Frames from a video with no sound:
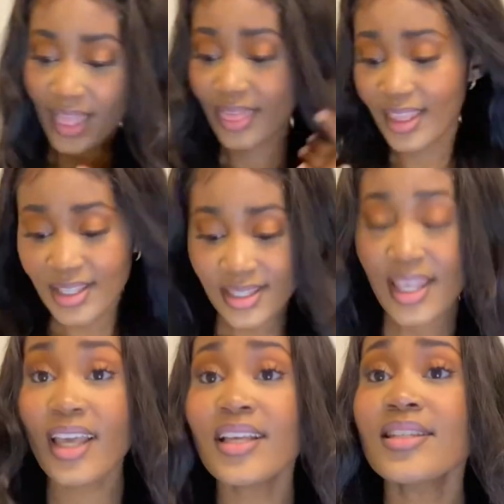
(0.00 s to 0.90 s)

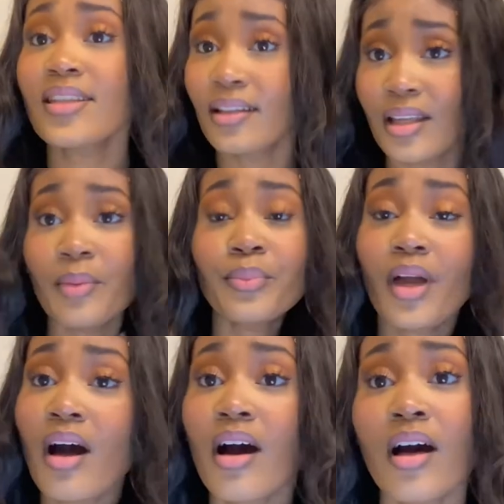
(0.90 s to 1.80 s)
This is the lip,
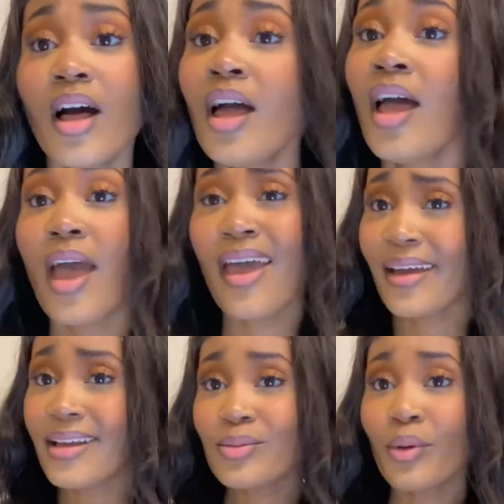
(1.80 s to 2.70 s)
y'all.
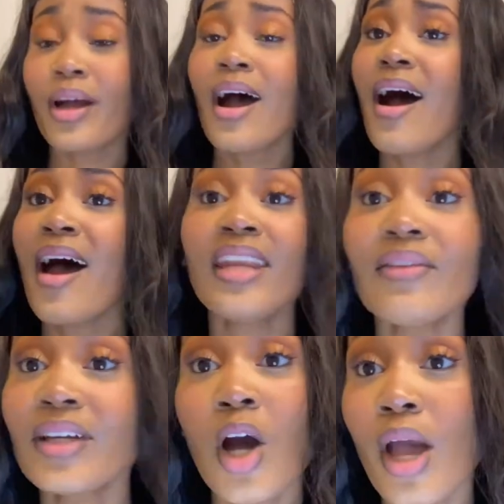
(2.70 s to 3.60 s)
And guess what? I
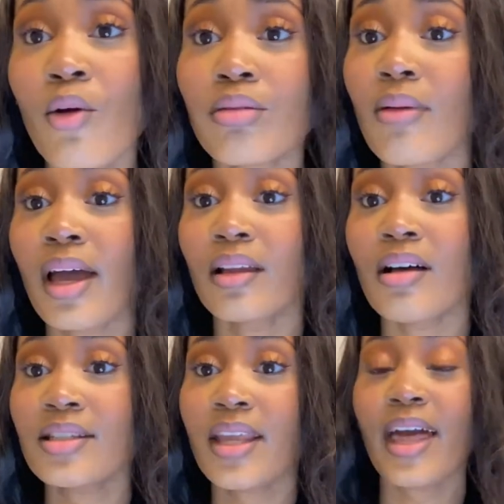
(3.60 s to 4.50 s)
didn't even go in with my
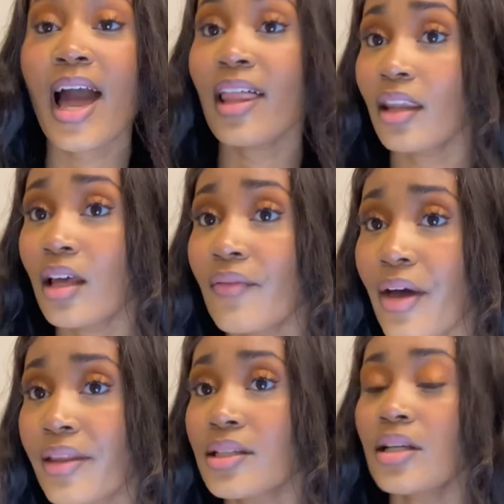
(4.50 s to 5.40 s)
gloss yet. I love
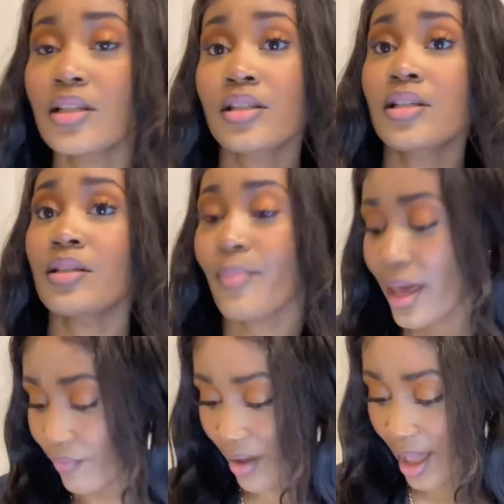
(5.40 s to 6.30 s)
how this looks just
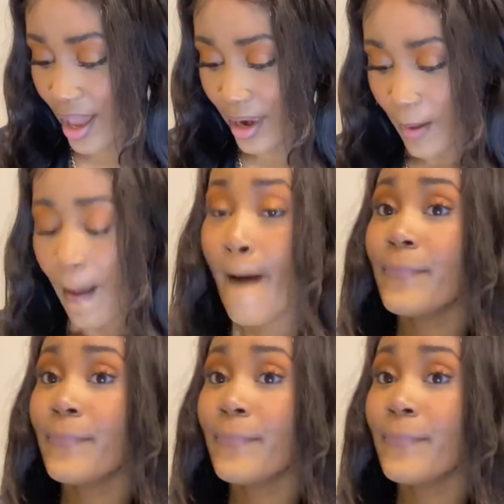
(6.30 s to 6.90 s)
mattified.